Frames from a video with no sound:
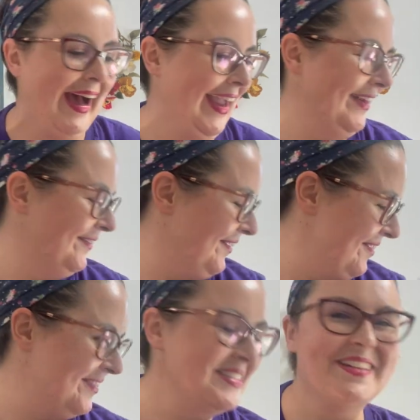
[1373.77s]
I don't
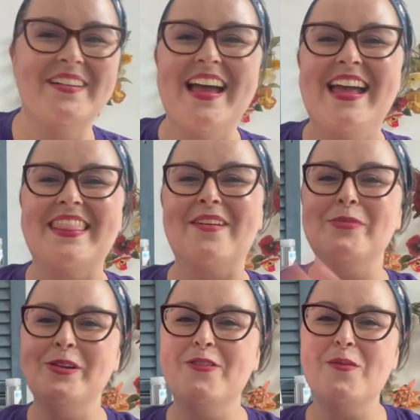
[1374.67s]
know. So that
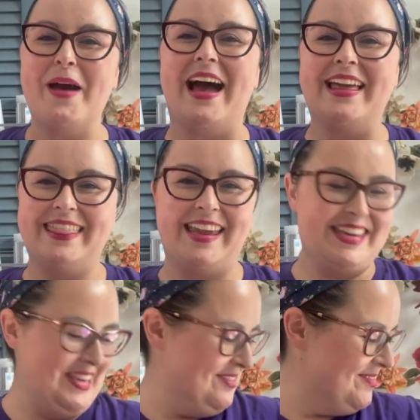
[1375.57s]
beautiful bag,
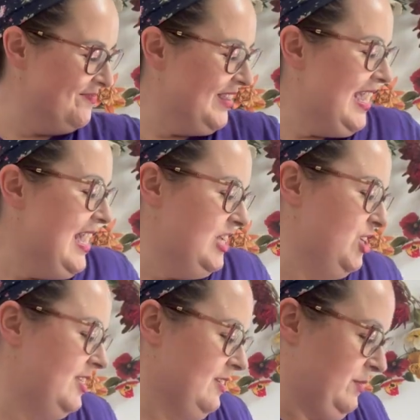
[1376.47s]
thank you.
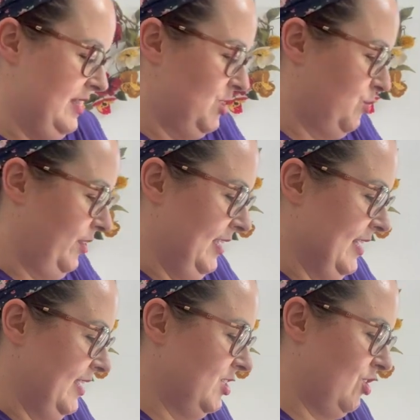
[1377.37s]
She sent me this really
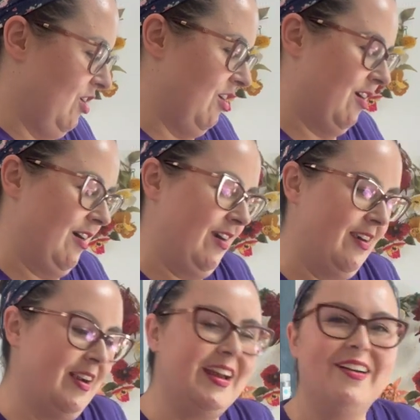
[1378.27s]
nice
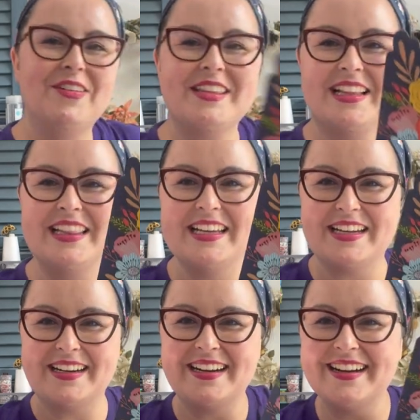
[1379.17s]
card with
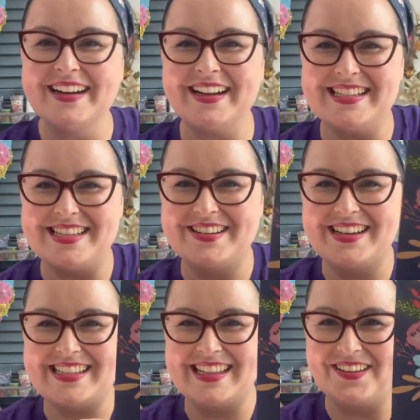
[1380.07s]
glitter, because who
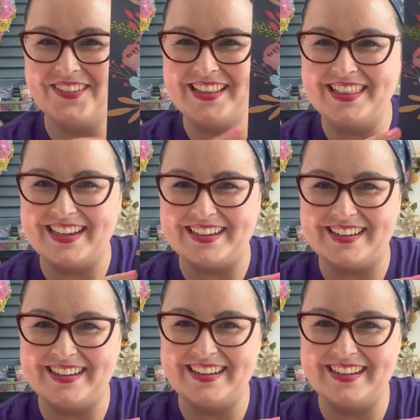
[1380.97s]
doesn't love glitter?